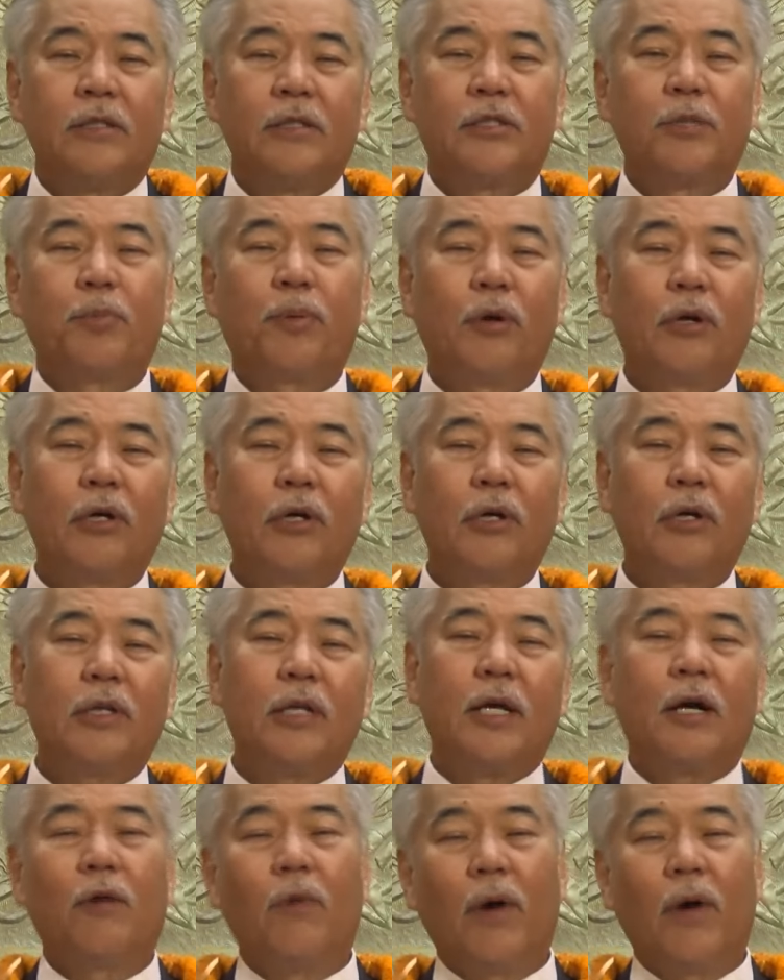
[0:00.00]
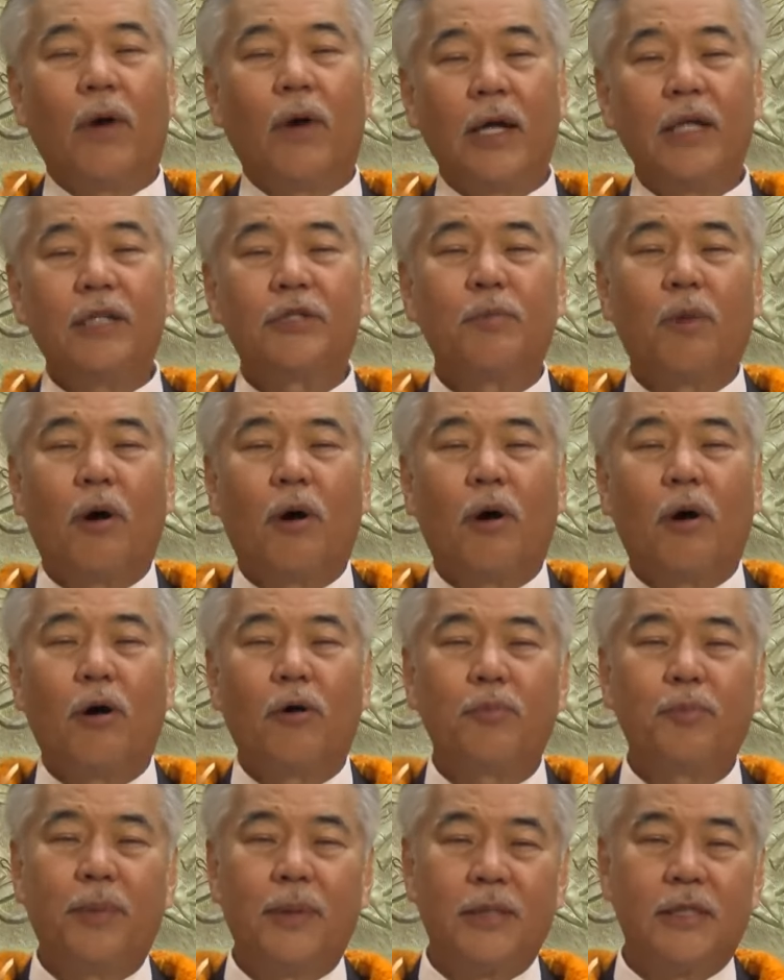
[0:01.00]
support Hawaii
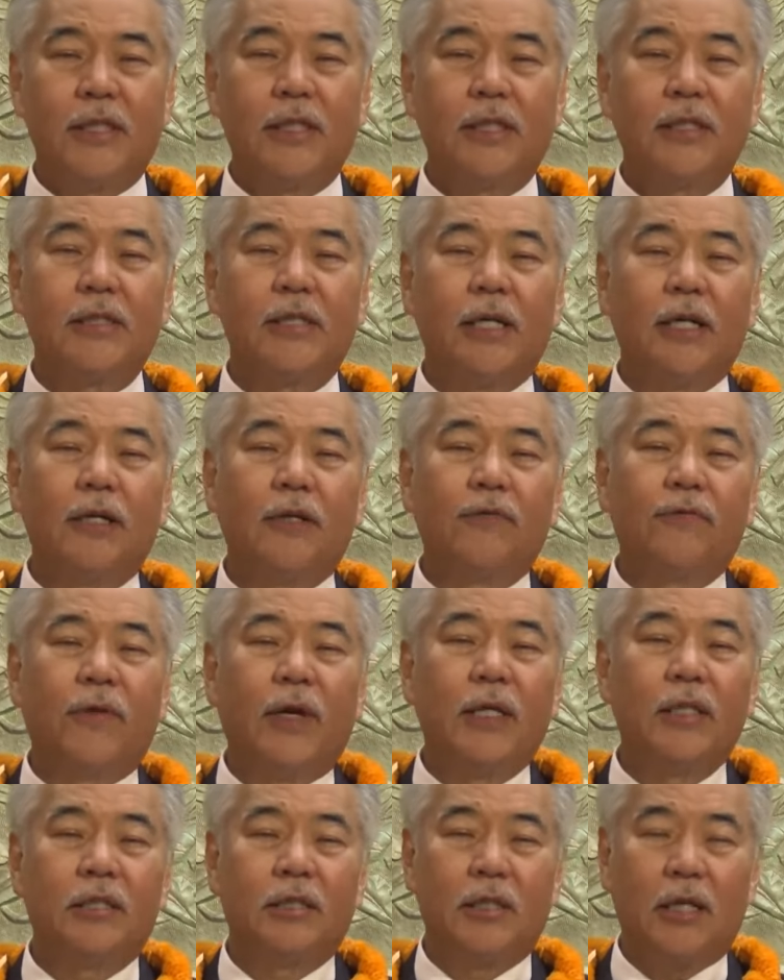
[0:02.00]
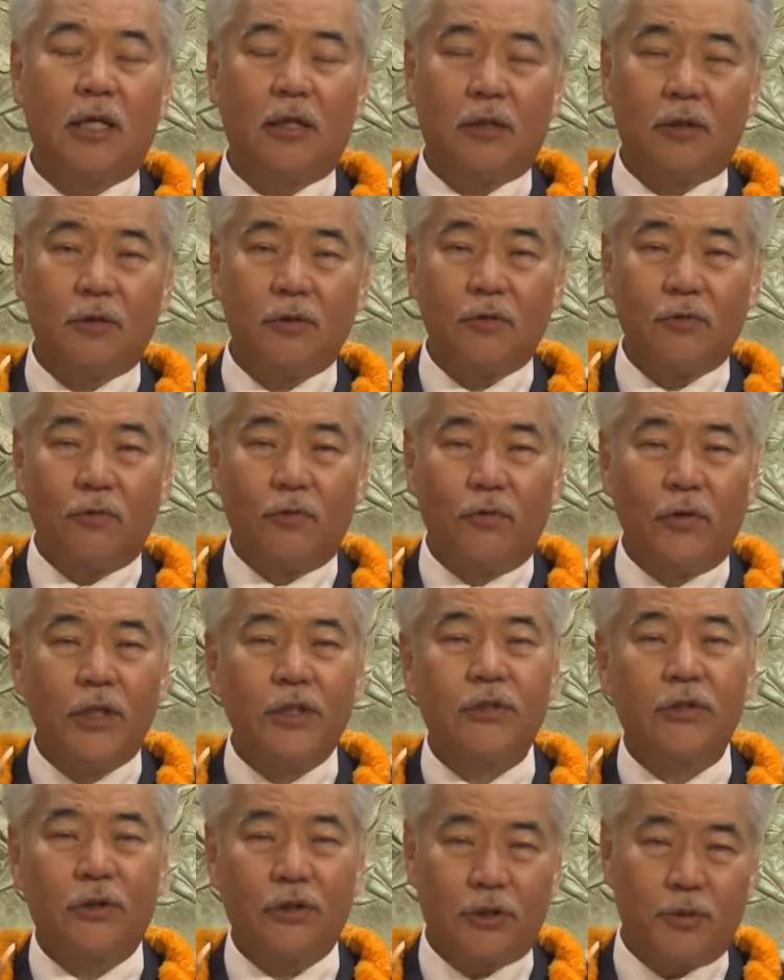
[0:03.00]
small business innovation
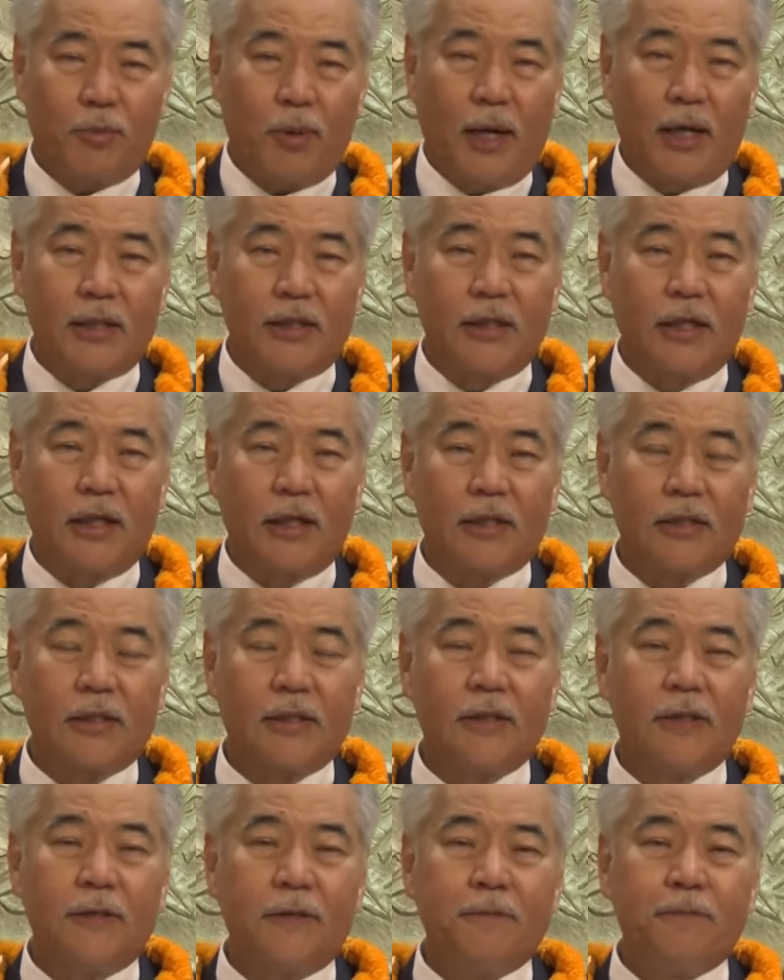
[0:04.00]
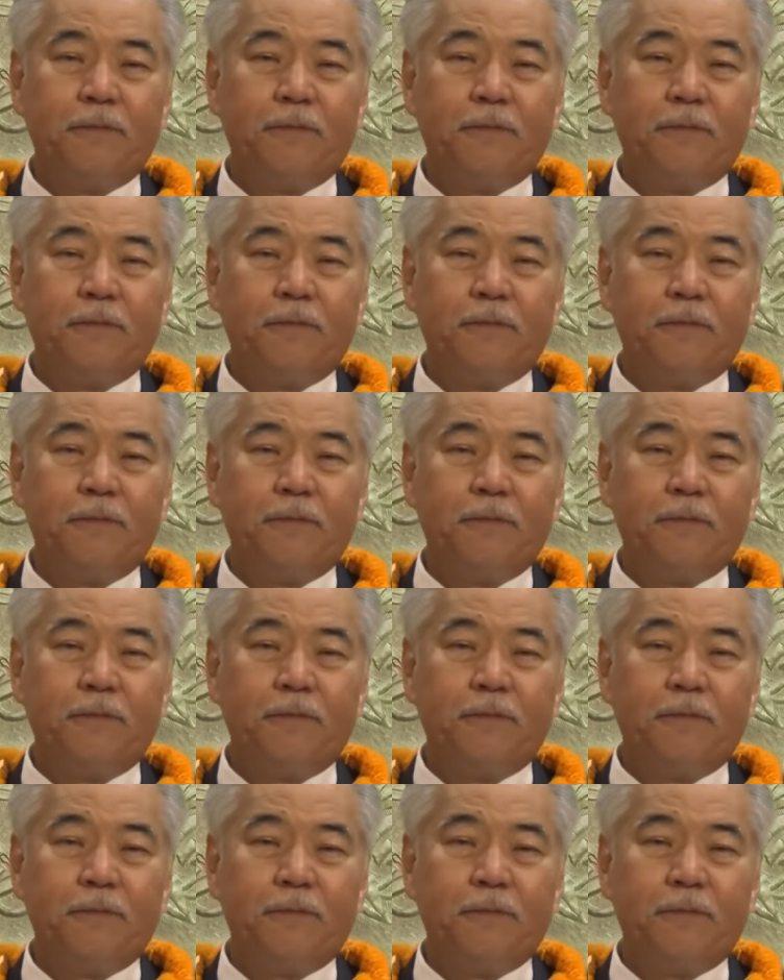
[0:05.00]
research projects,